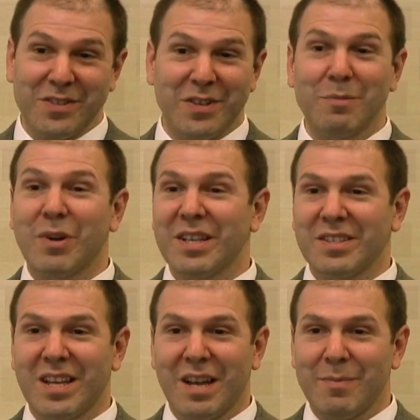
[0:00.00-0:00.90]
their brains
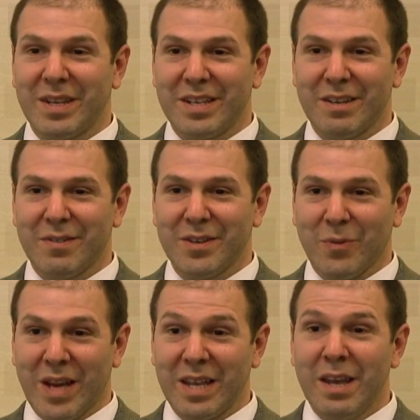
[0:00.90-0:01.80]
light up in a different
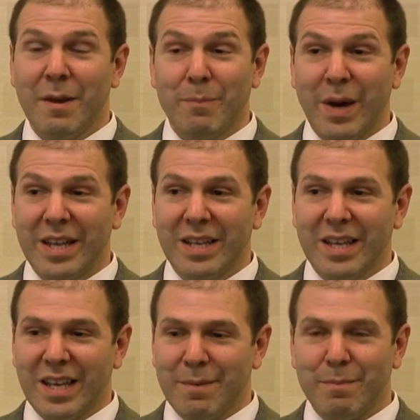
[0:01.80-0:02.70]
way. But
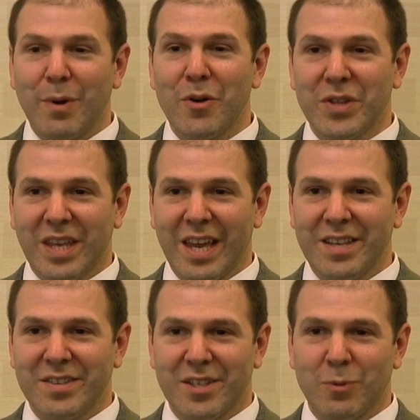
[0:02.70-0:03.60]
in both
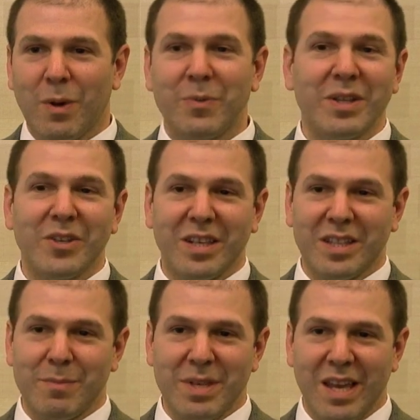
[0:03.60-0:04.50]
cases, when we look at
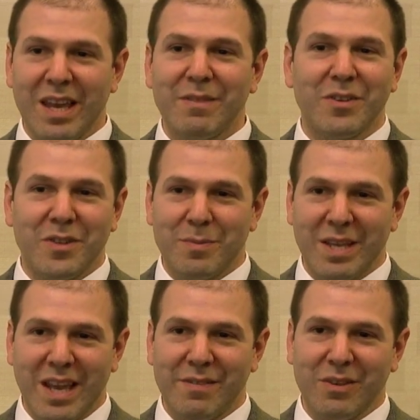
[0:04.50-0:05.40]
the behavior
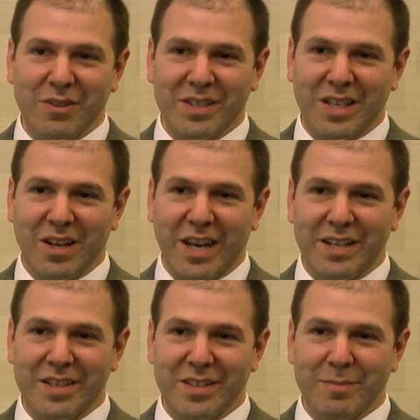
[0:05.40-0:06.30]
looks at
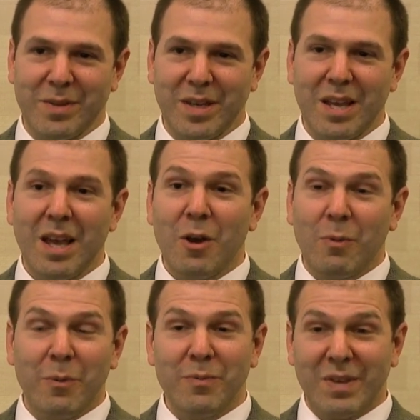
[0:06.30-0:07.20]
autism.
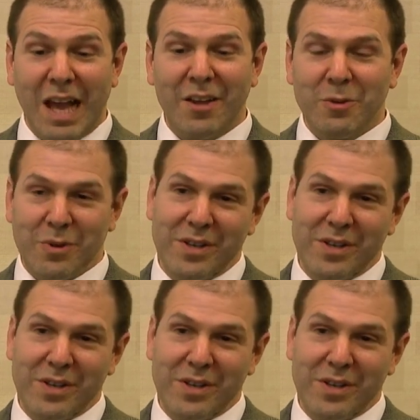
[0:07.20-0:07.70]
Well, now that we're